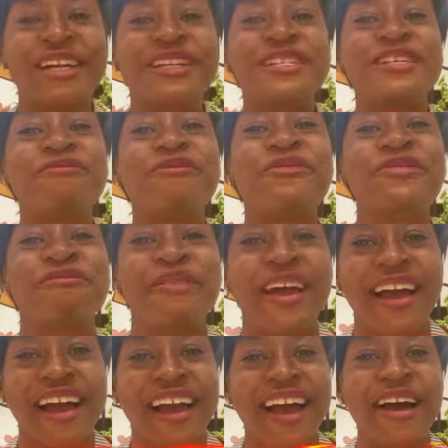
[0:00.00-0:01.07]
removed my
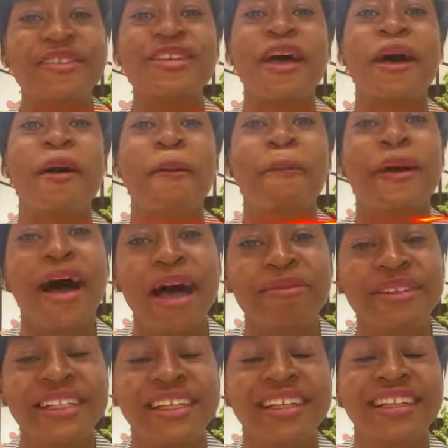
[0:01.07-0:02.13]
account
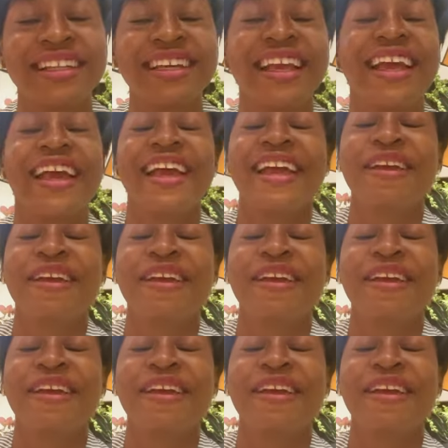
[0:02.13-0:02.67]
permanently.